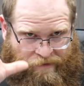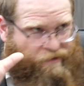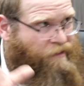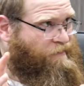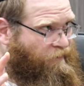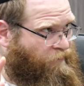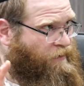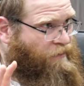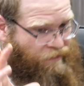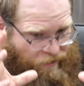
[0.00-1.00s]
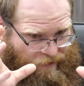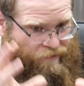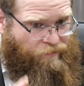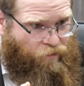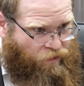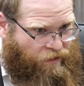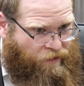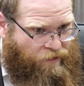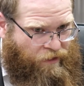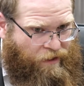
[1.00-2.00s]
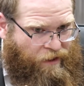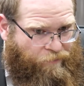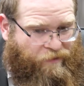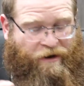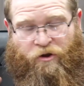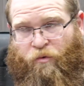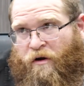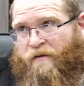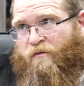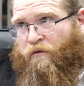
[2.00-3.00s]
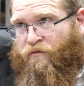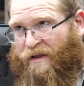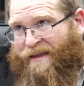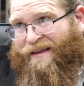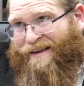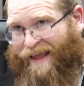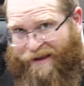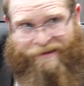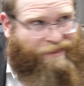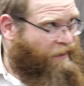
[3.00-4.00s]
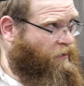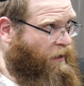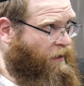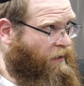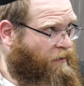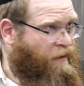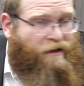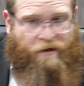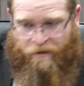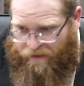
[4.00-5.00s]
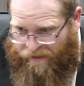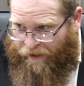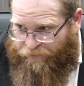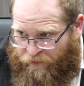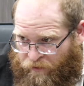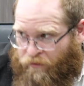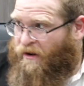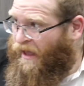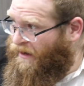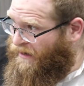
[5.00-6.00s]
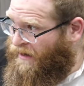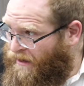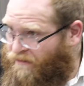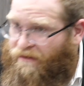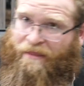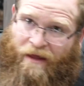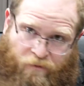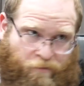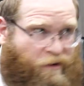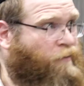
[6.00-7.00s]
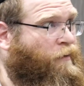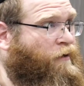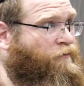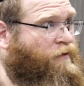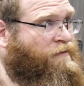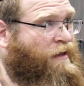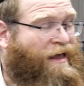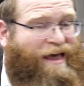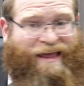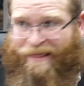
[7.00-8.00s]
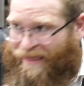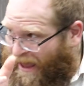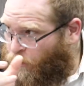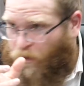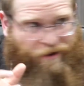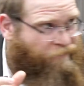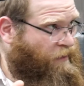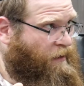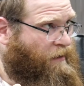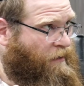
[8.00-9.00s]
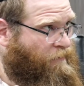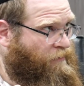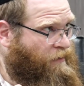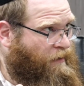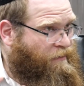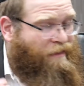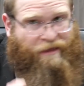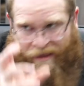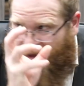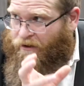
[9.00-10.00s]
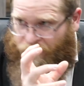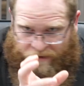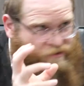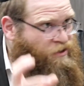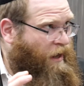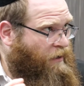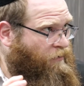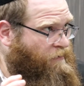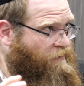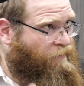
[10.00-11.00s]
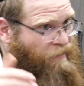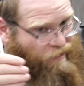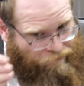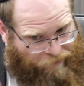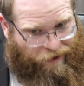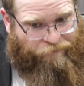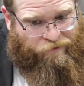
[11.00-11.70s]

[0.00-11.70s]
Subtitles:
did its avodah in the morning, but now you want to sort of reconnect to that koyach in the afternoon and at night. And that's what Mincha Ma'ariv is. And in that way of thinking, then the Iker is Shachris, and Mincha Ma'ariv